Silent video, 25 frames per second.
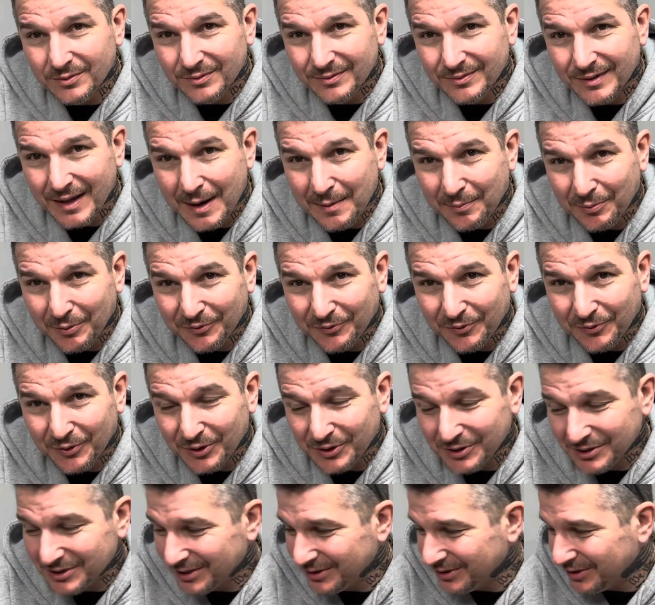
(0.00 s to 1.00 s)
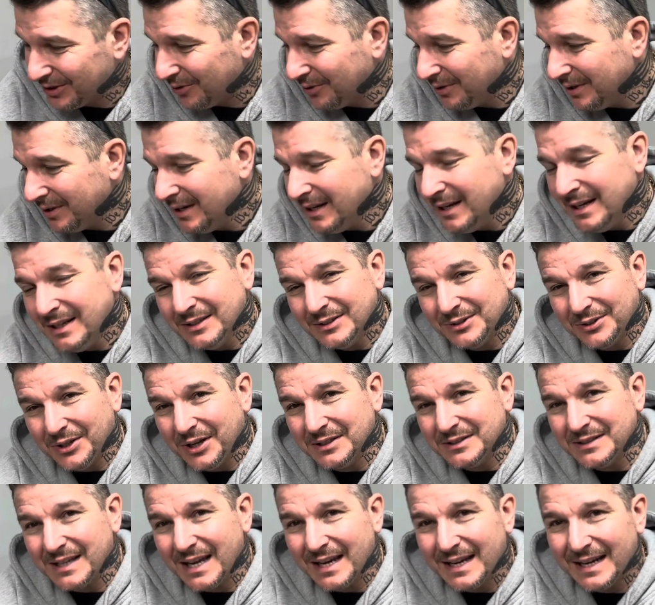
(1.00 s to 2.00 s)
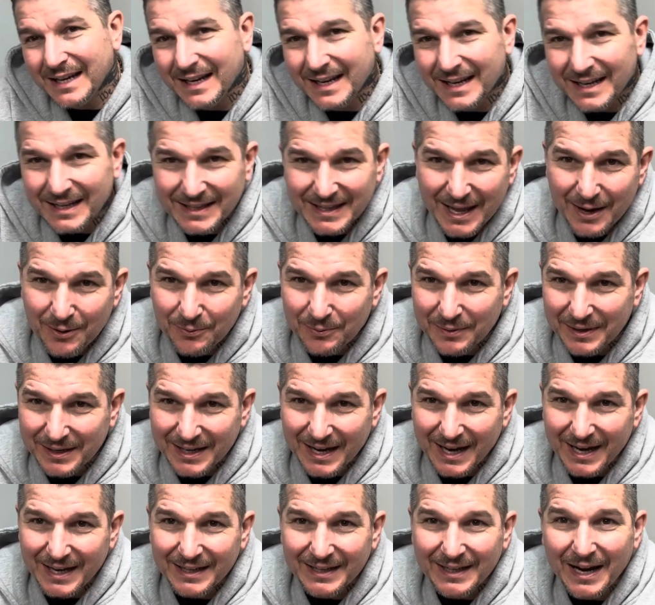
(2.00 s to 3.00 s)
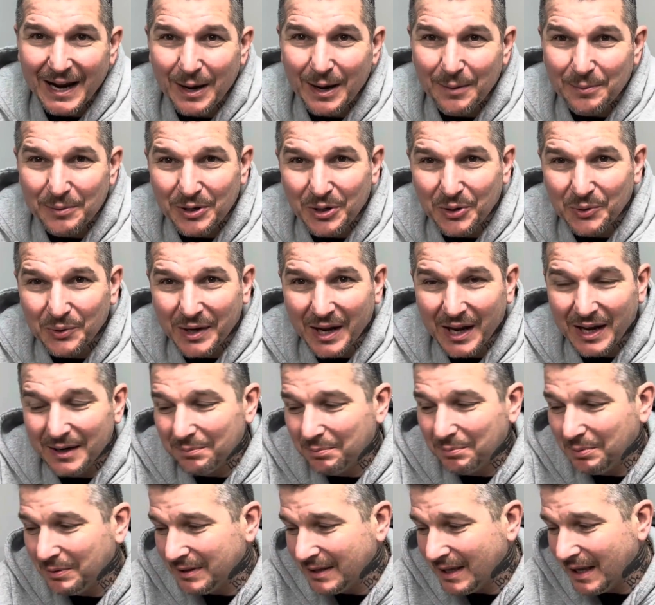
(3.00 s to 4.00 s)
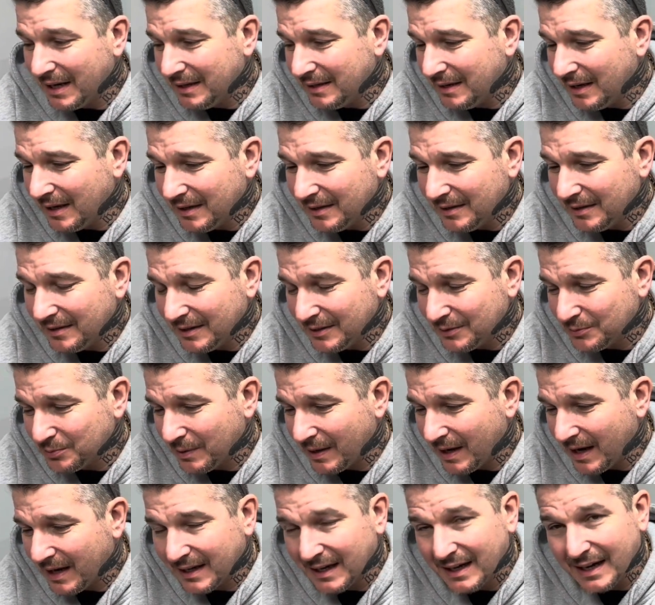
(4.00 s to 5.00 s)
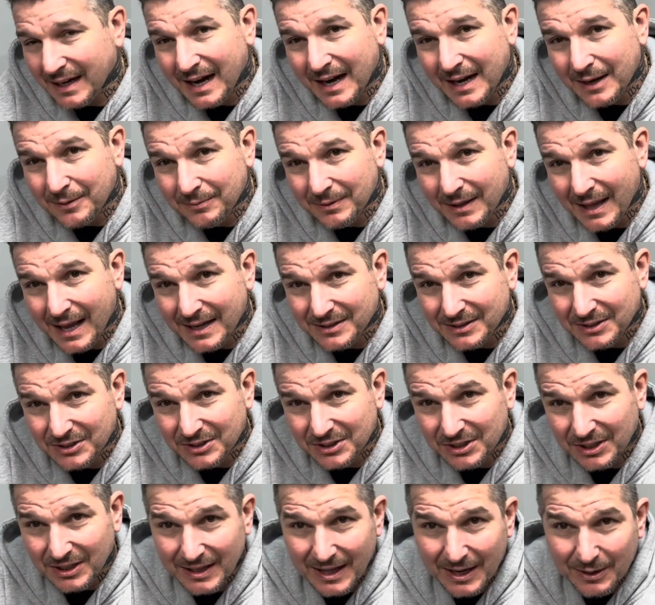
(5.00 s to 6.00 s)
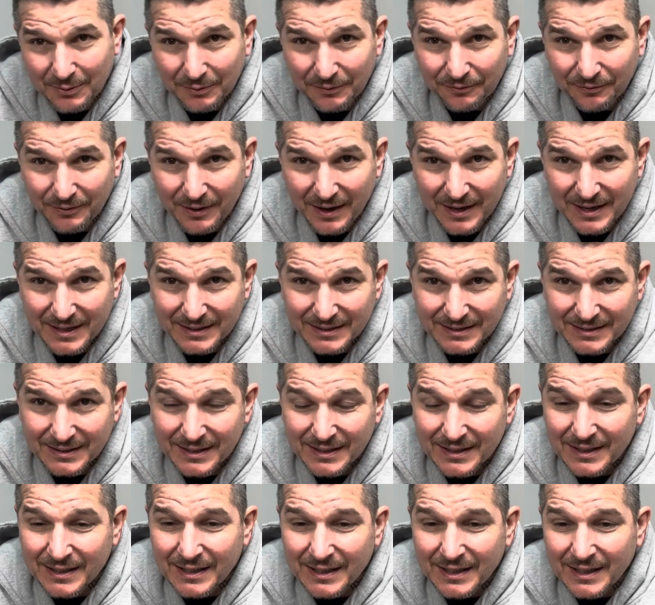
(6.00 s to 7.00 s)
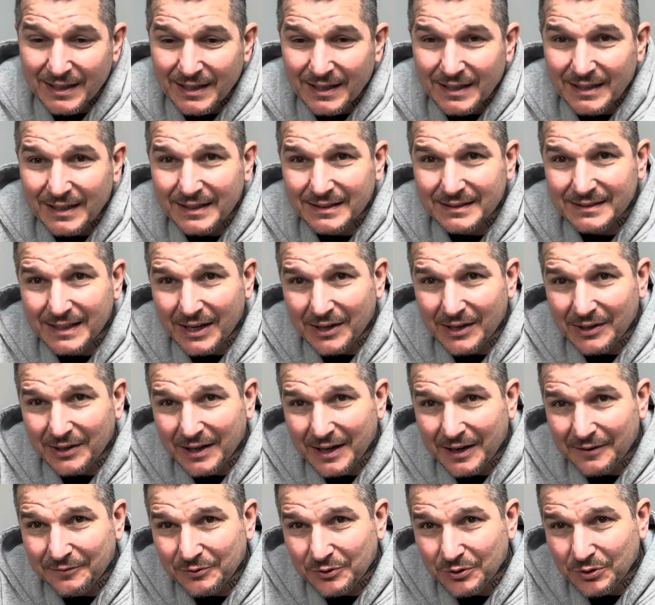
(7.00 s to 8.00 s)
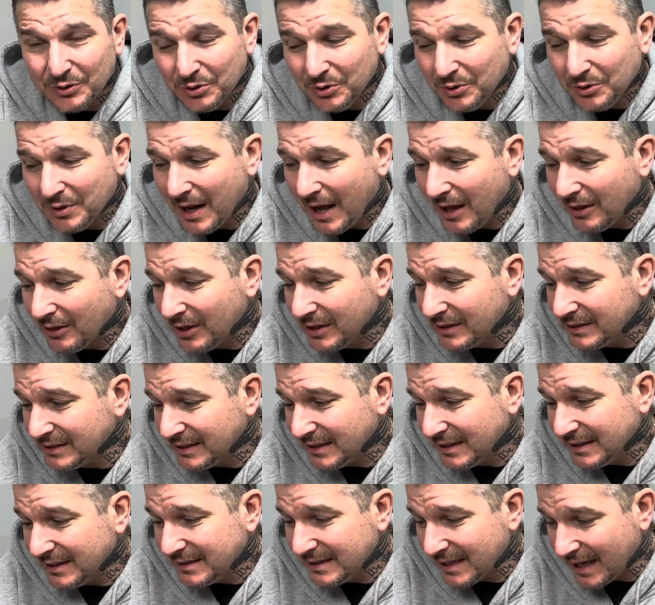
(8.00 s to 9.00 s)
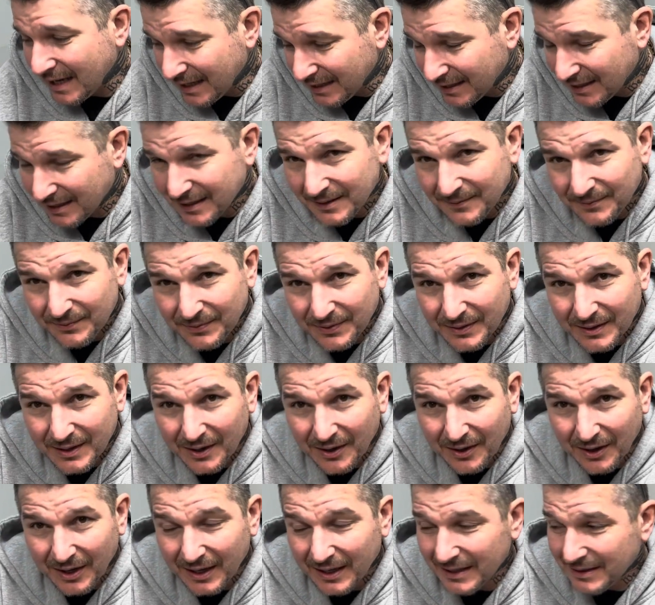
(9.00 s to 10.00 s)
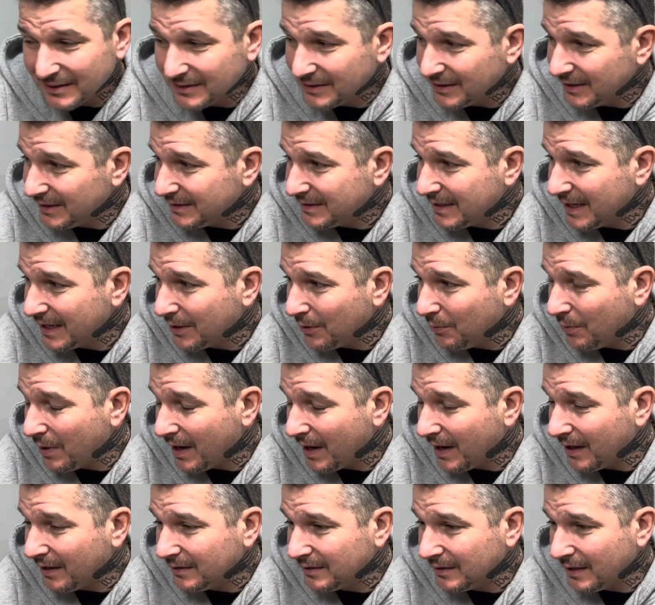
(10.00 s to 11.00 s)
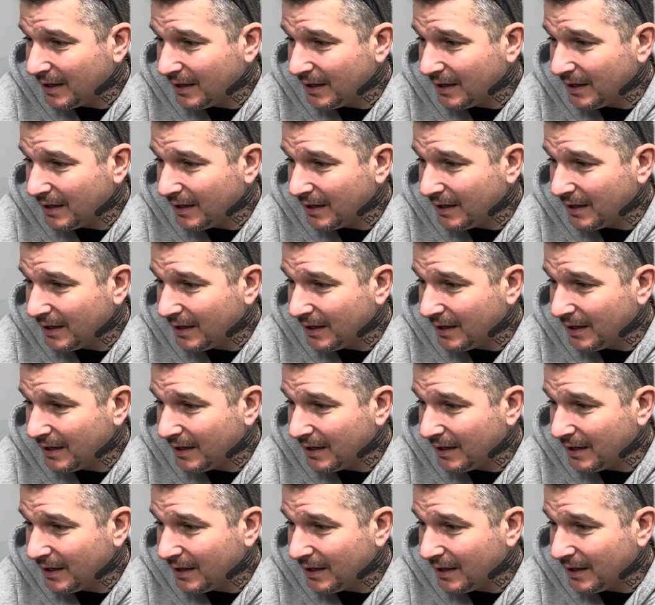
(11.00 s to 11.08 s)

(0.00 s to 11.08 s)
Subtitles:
April 1st. So as long as I hit it in that weekend, I'll be okay. But then this way I can kind of relax and chill out with friends Saturday afternoon. How long is it going to take? All right, it's going to take a while.